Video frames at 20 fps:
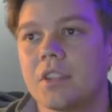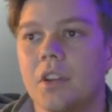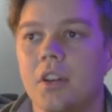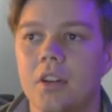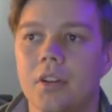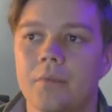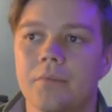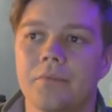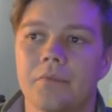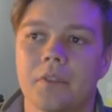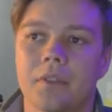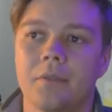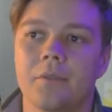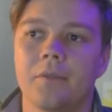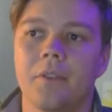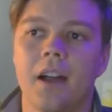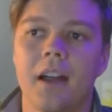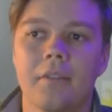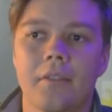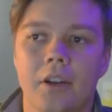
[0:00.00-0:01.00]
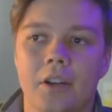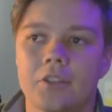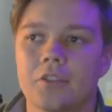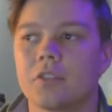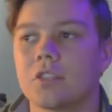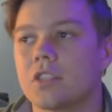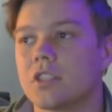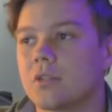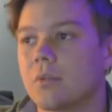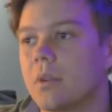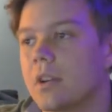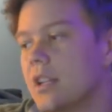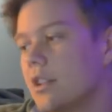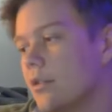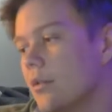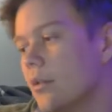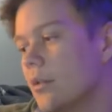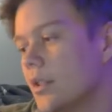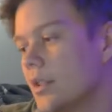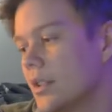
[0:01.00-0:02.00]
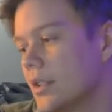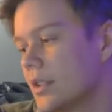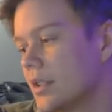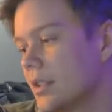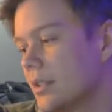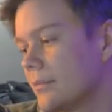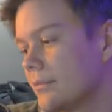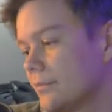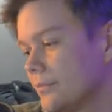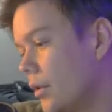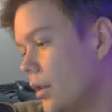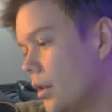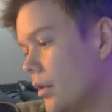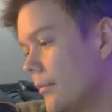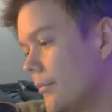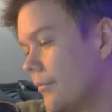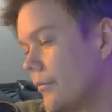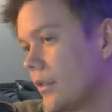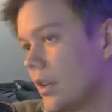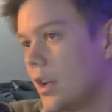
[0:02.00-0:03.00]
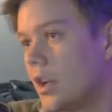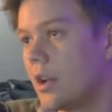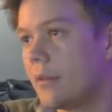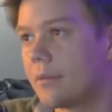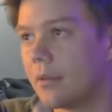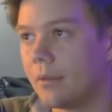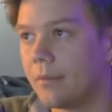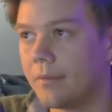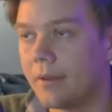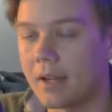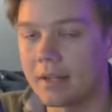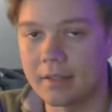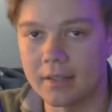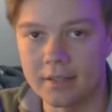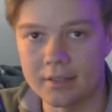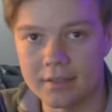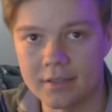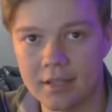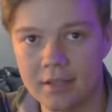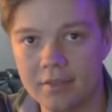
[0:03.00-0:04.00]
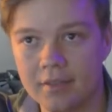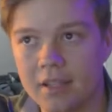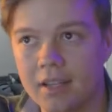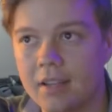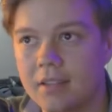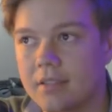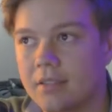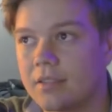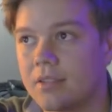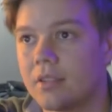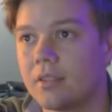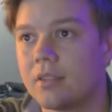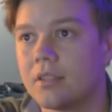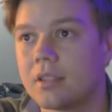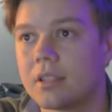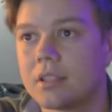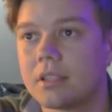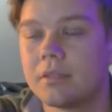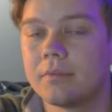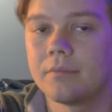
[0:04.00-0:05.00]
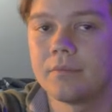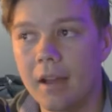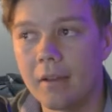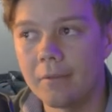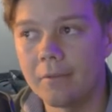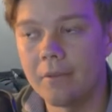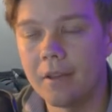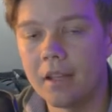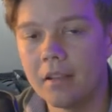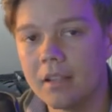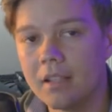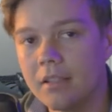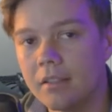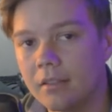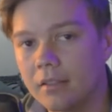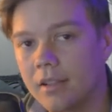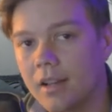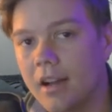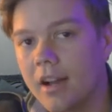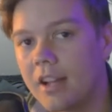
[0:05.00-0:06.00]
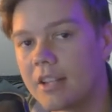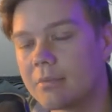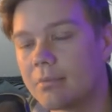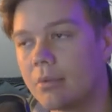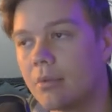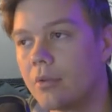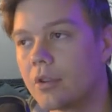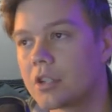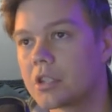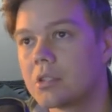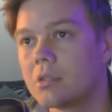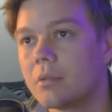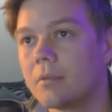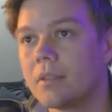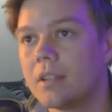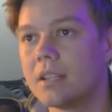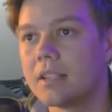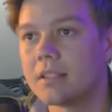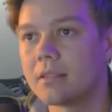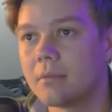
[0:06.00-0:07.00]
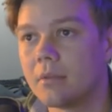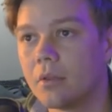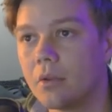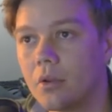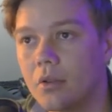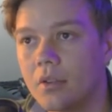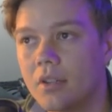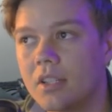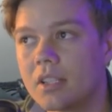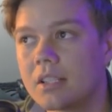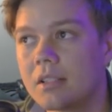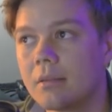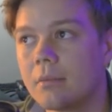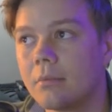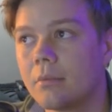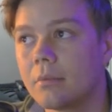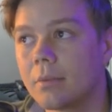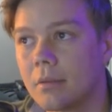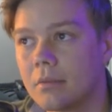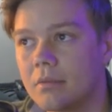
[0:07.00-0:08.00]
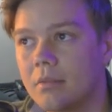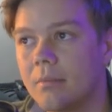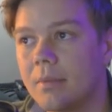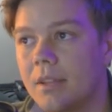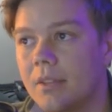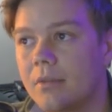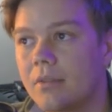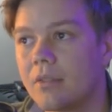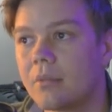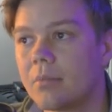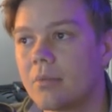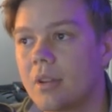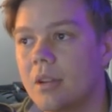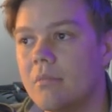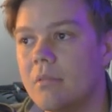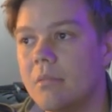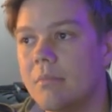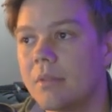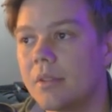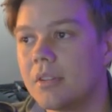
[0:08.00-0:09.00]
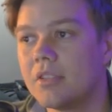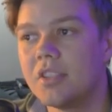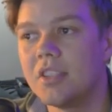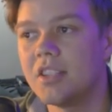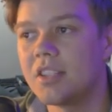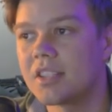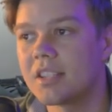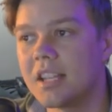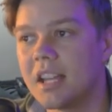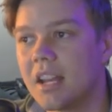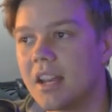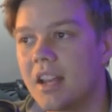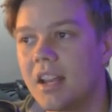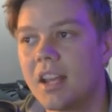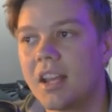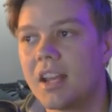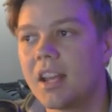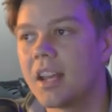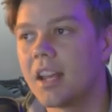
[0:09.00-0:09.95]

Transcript: So 520 orders. Well, I know for a fact that's $10,000. A fairly large portion of his orders would probably be through the premium because you just get